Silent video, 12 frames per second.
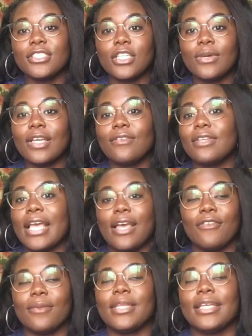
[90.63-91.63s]
so uh,
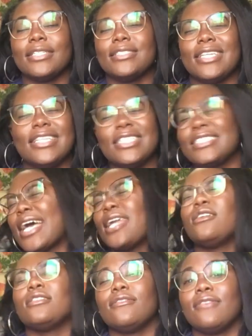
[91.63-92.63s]
from the in the
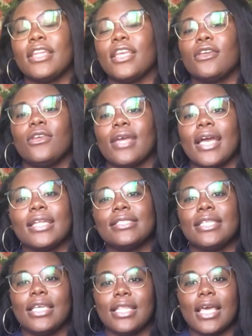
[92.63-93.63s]
title in the video, you kind of
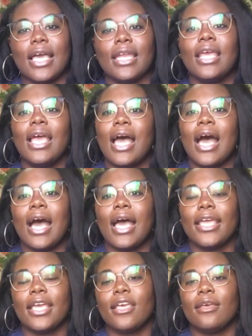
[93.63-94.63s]
see that
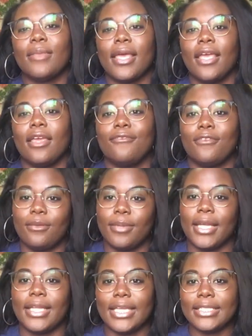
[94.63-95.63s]
I am a
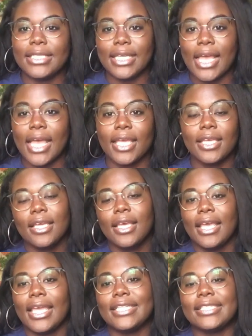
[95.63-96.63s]
Fulbright ETA.
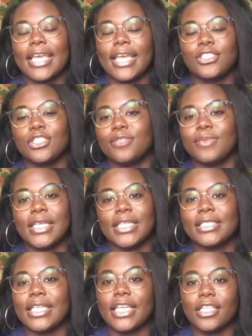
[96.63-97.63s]
ETA just
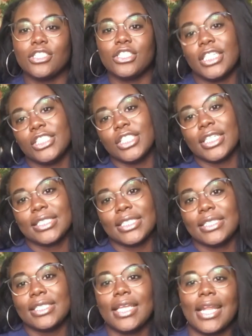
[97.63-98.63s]
means English Teaching
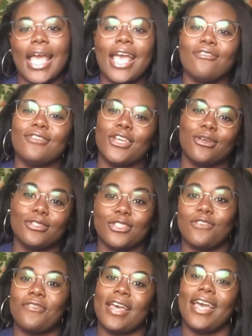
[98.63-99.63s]
Assistant. I have notes,
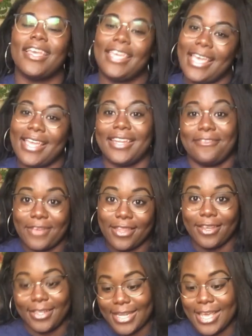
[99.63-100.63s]
so if I again, if I
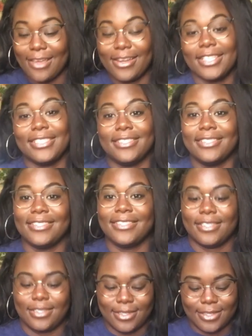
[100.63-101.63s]
look down, it's
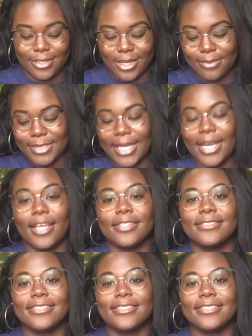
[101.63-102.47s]
they're upside down.